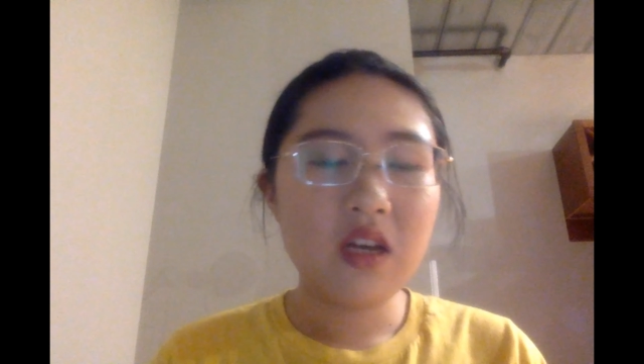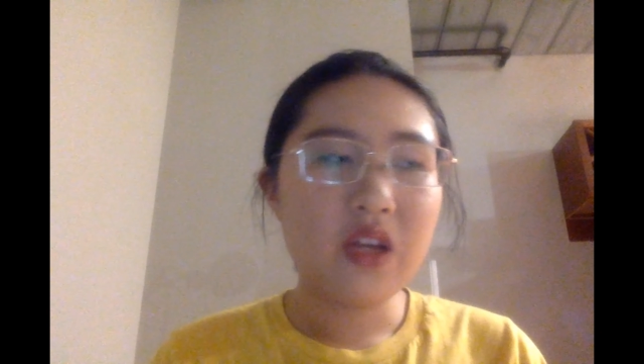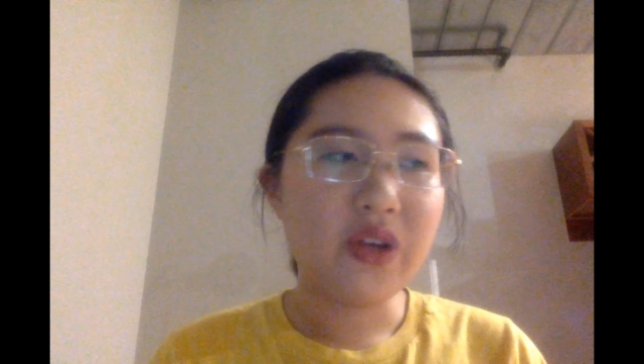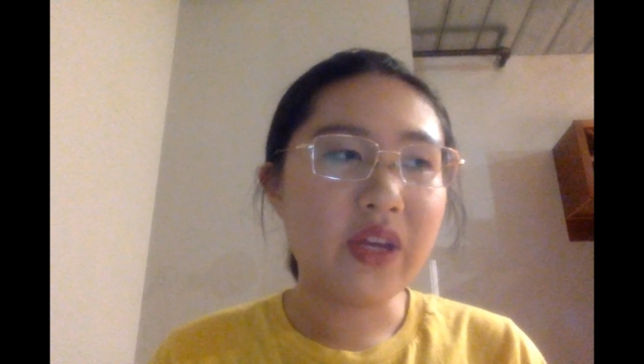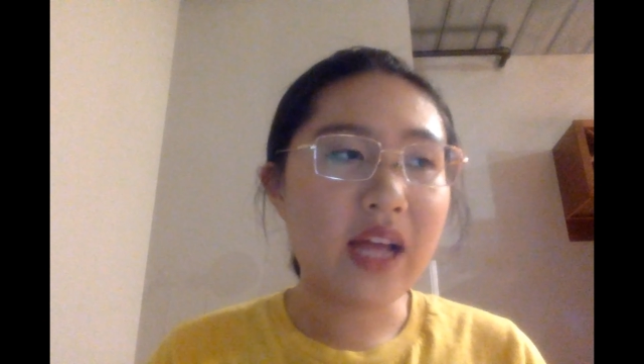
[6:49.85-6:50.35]
you
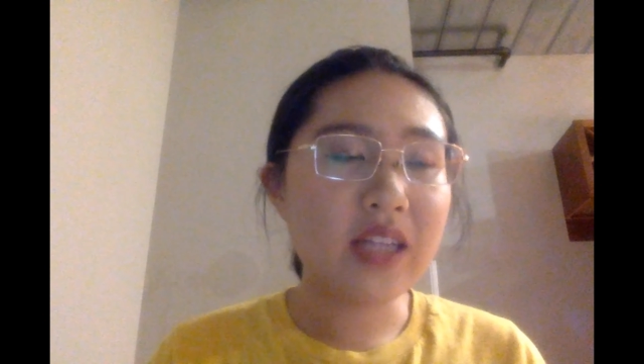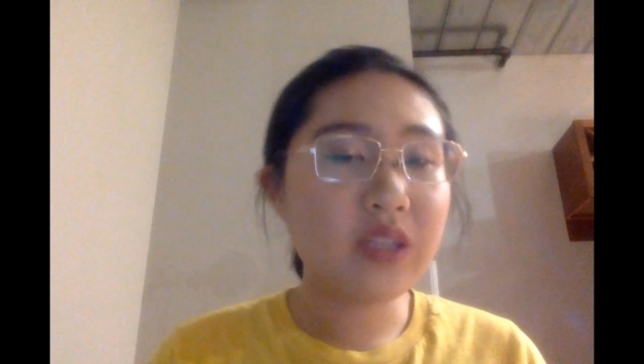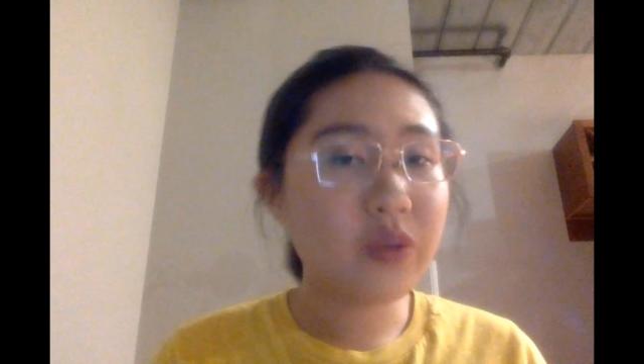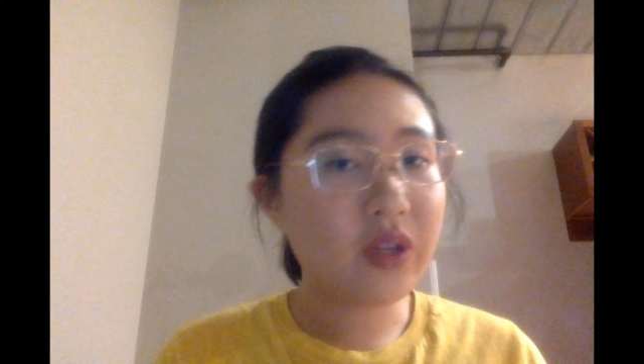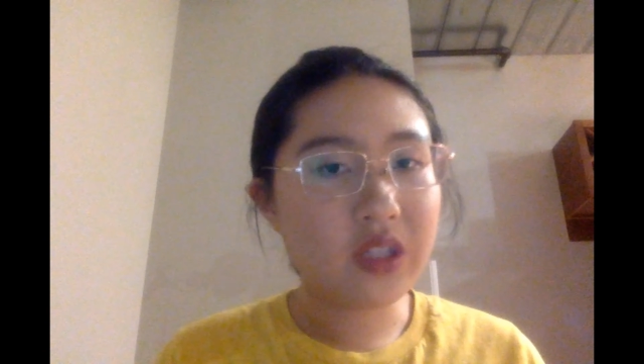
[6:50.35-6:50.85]
can ask
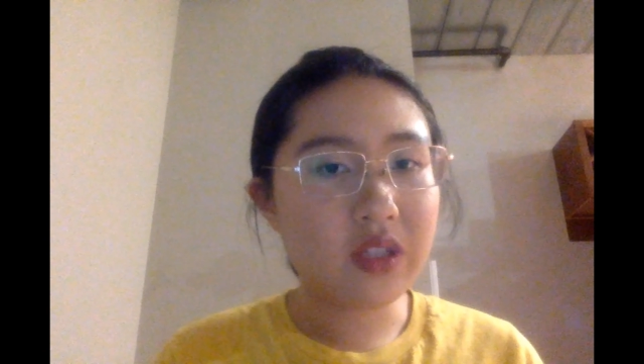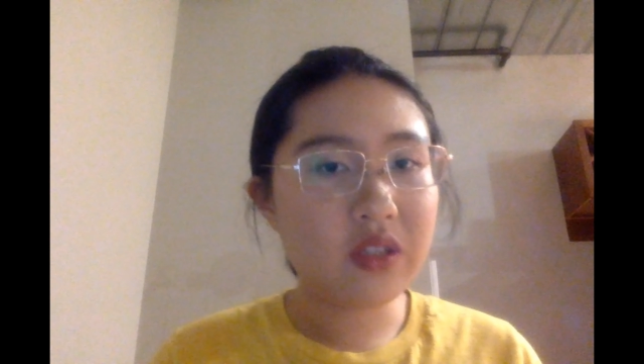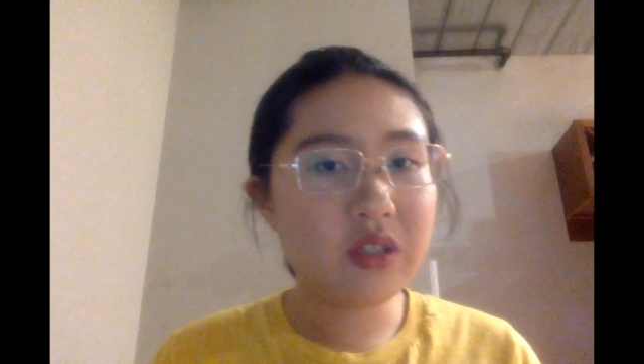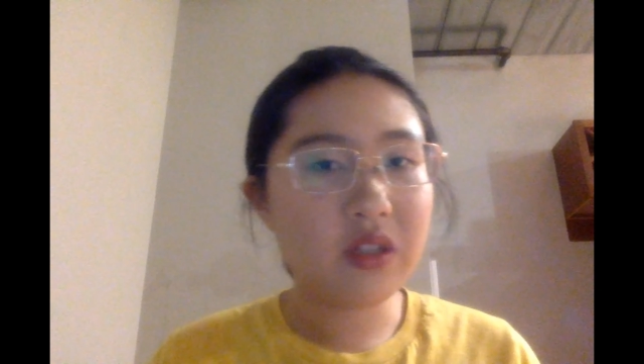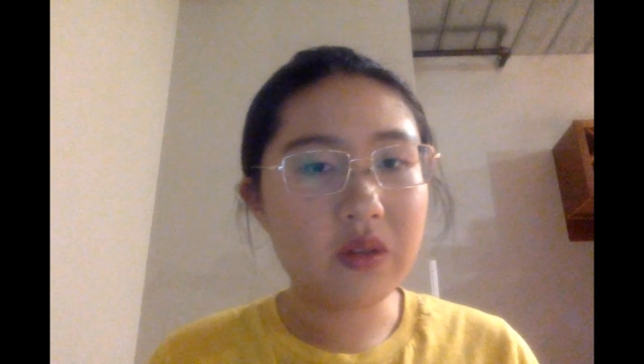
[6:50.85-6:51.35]
questions
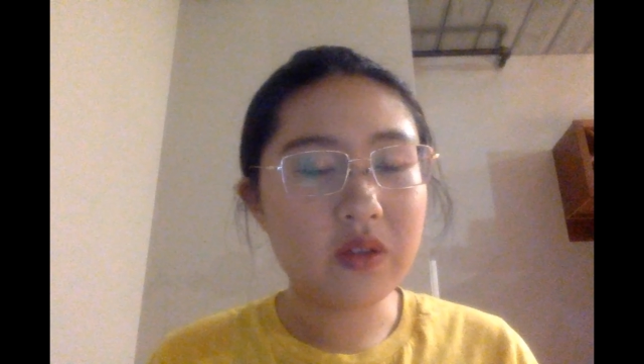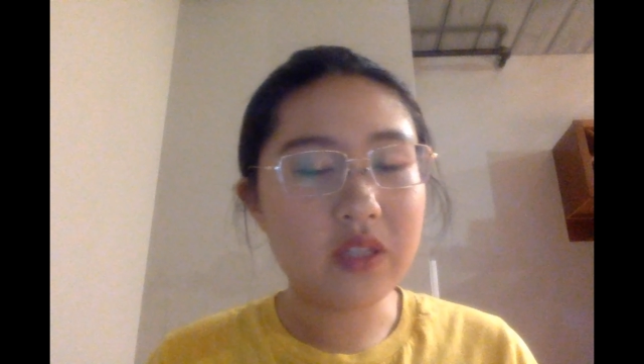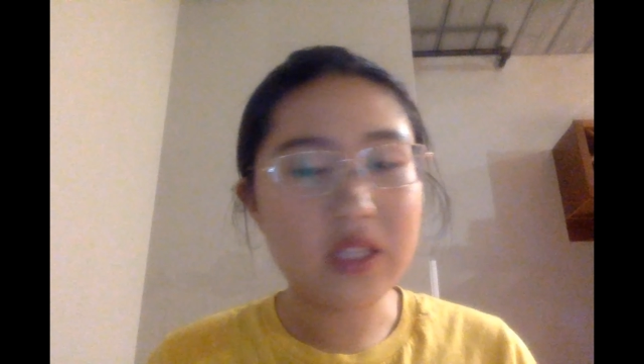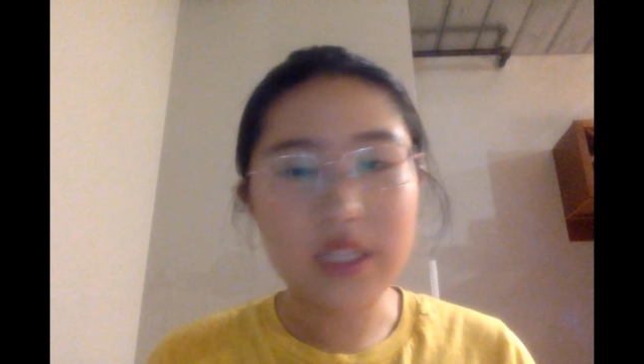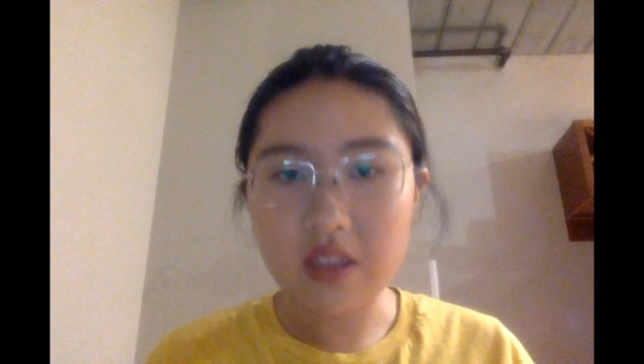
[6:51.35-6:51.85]
to the
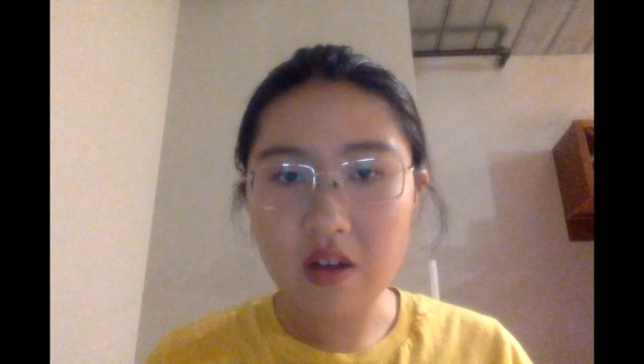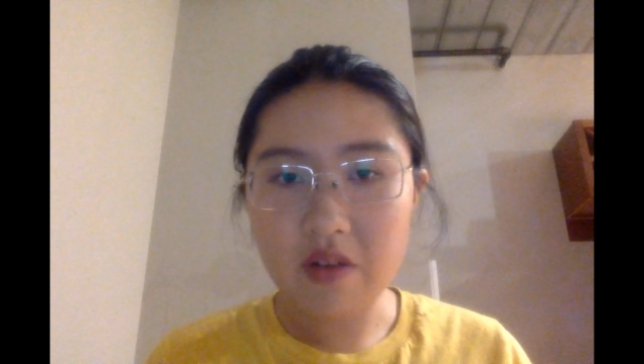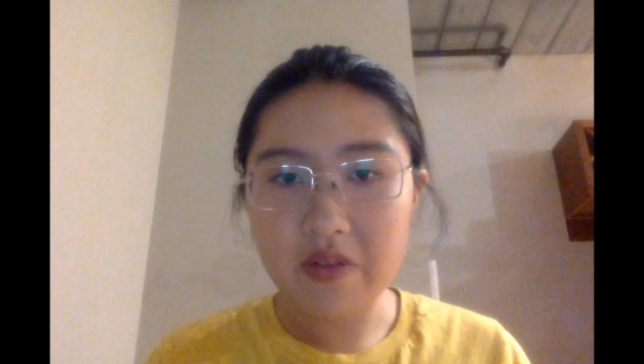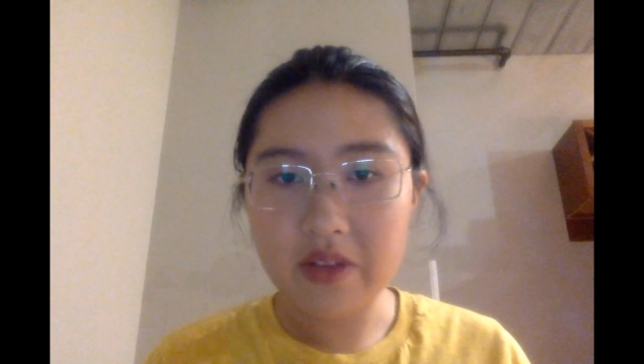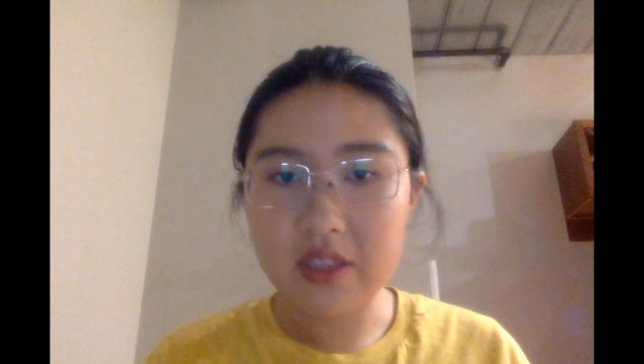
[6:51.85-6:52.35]
leasing
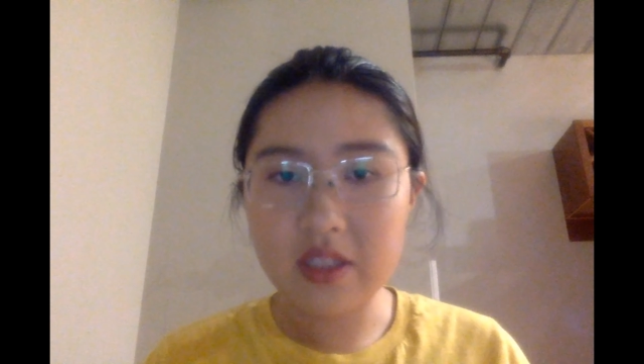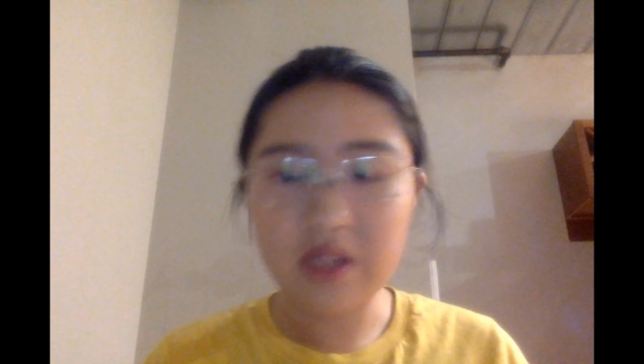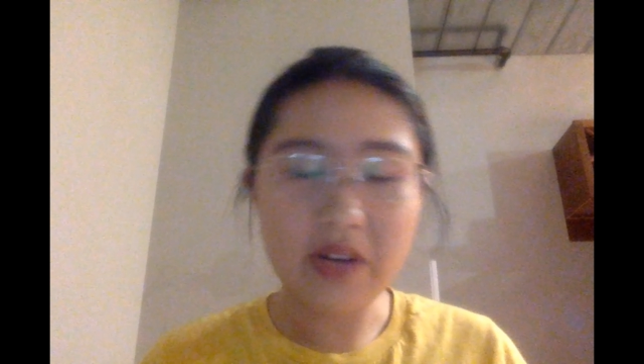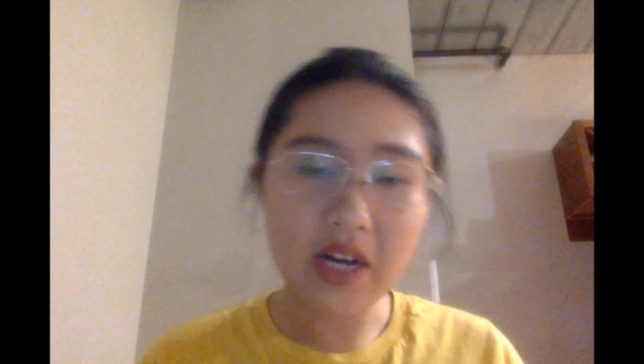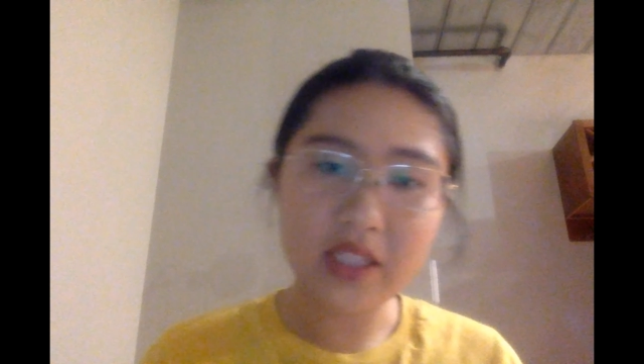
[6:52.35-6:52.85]
office
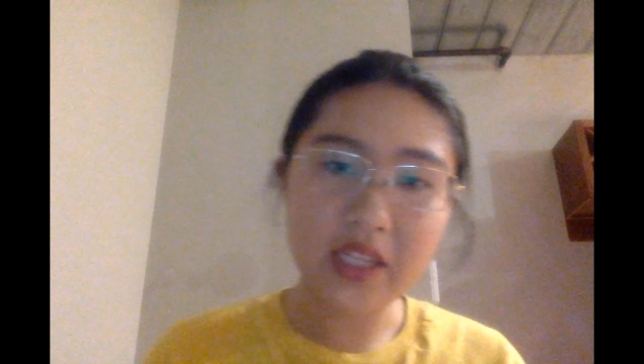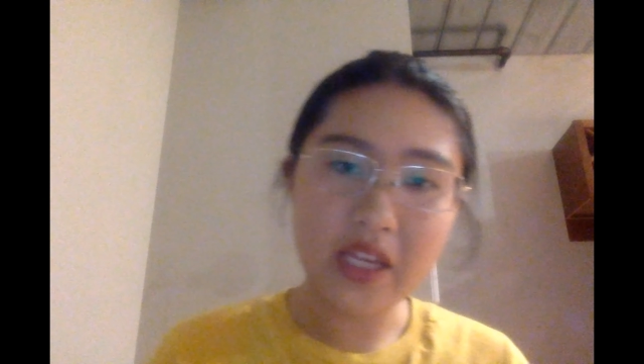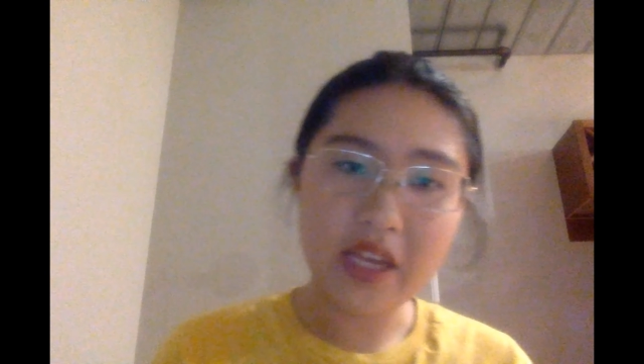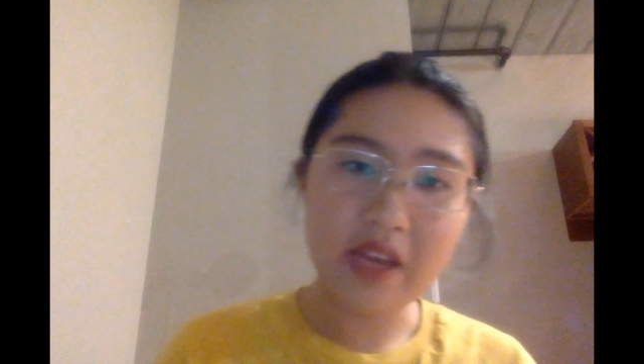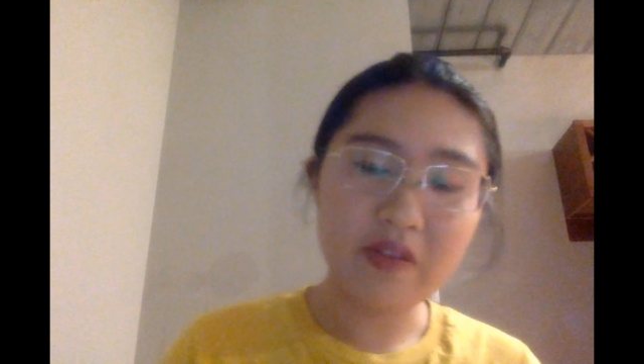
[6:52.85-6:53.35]

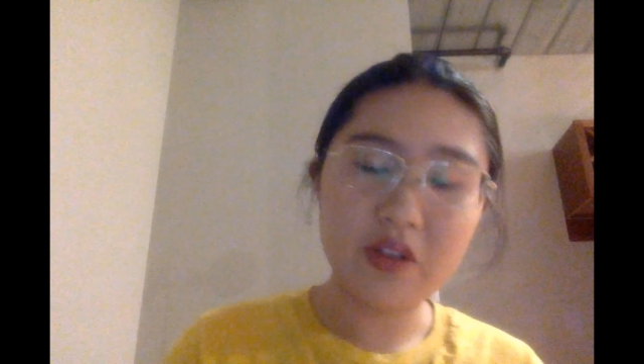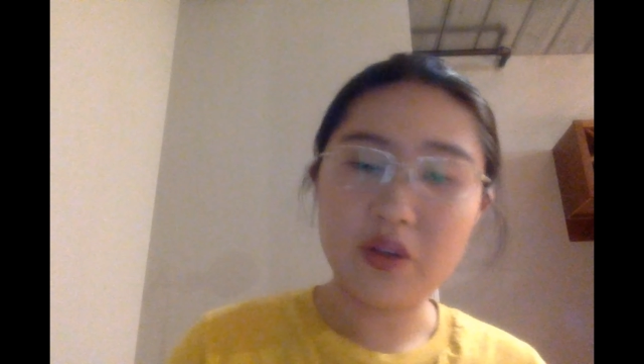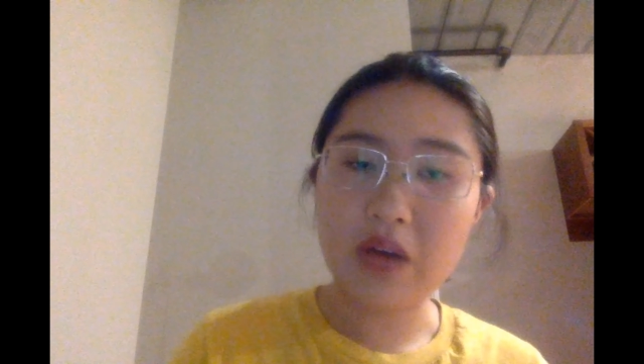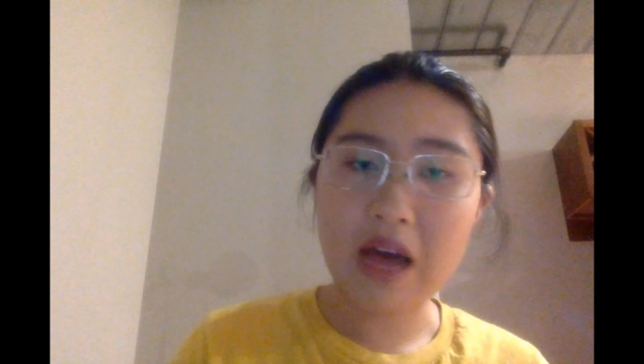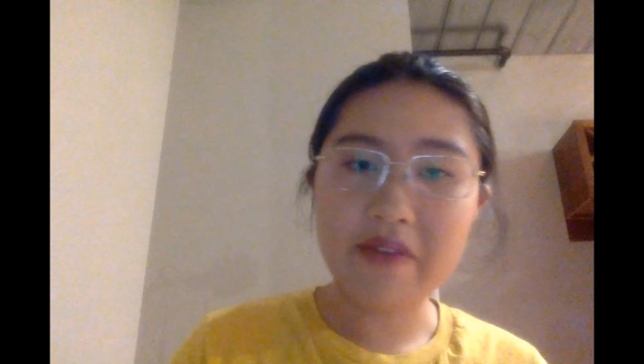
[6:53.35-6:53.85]
directly if you do
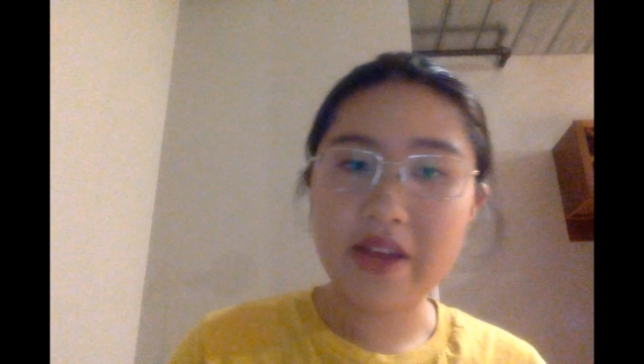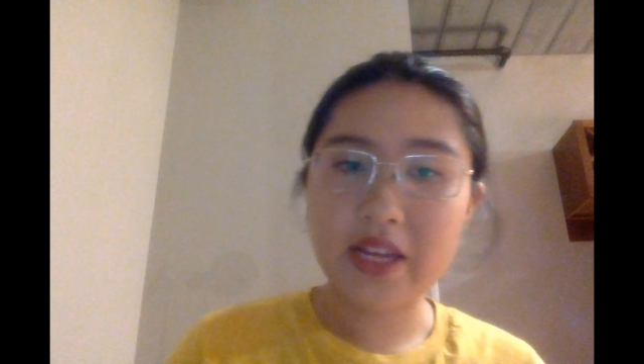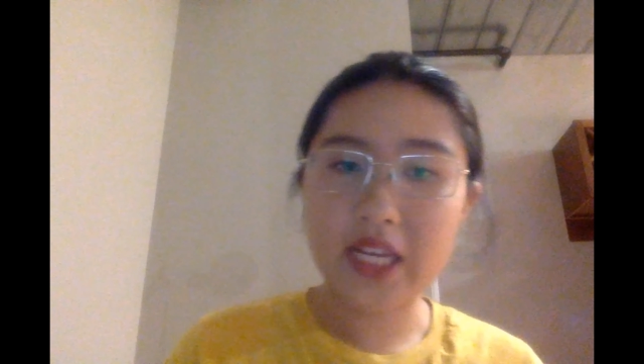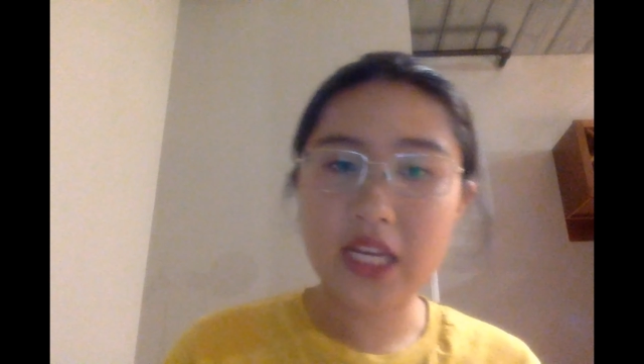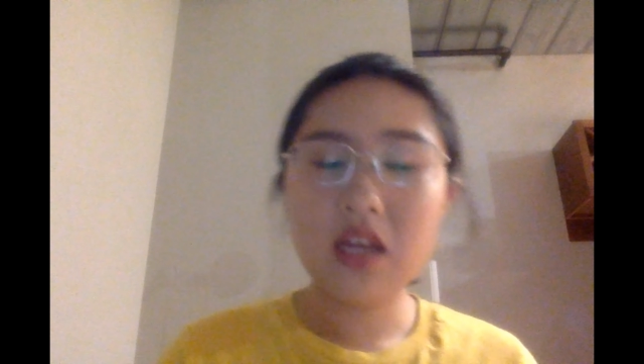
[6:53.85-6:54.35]
have any.